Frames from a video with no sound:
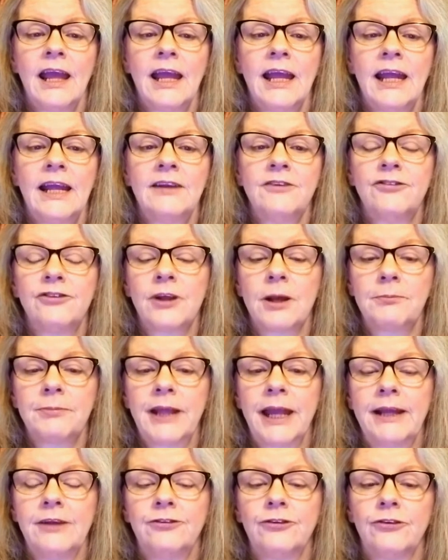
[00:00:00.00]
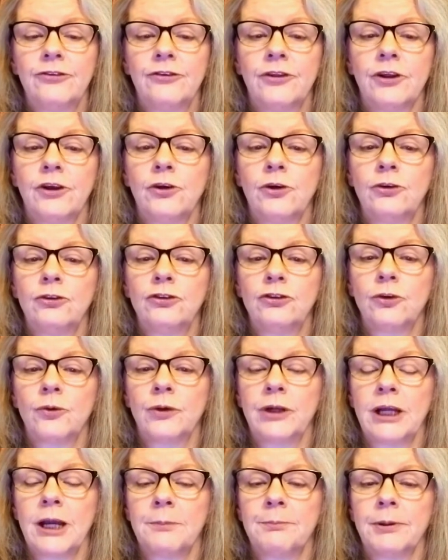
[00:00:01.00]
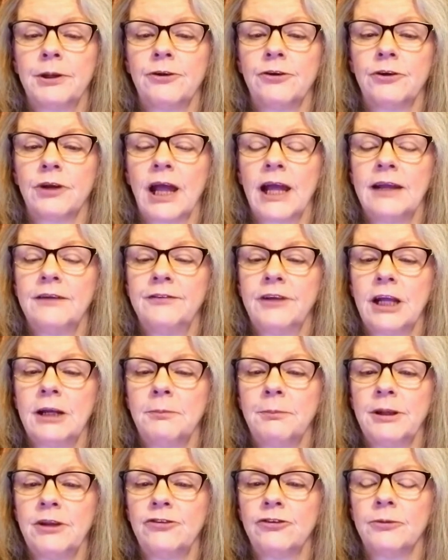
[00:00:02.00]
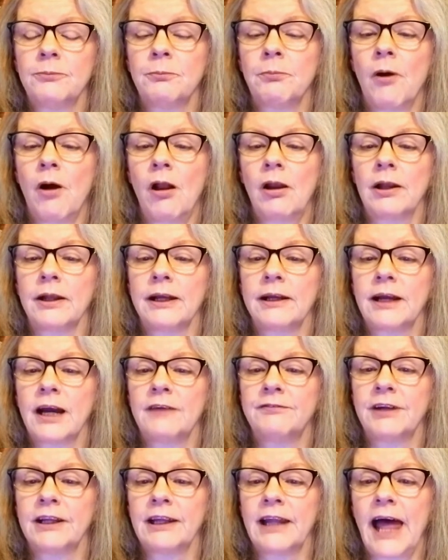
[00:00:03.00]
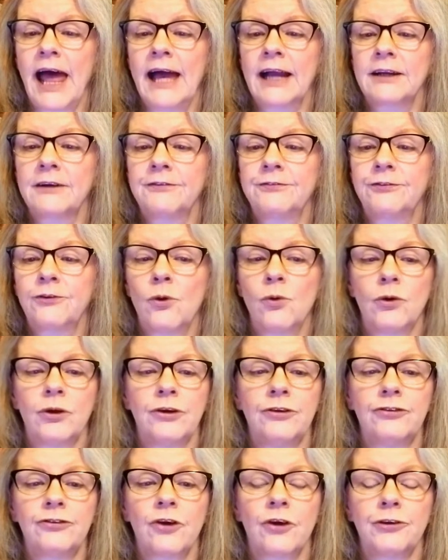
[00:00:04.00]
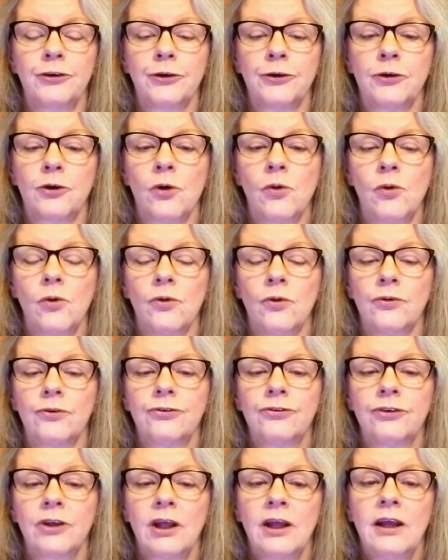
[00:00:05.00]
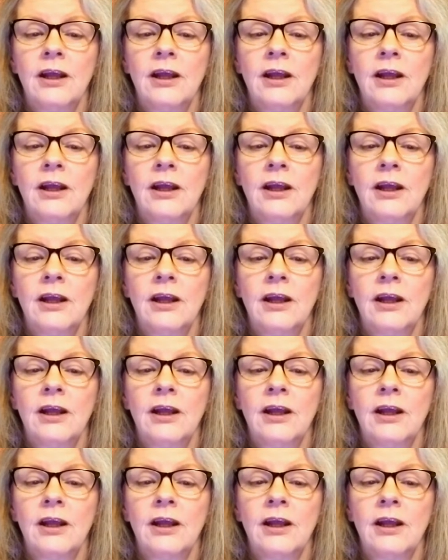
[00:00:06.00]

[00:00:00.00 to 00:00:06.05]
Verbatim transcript: In some cases, the goose showing up in your life can be symbolic of a lack of focus on your goals.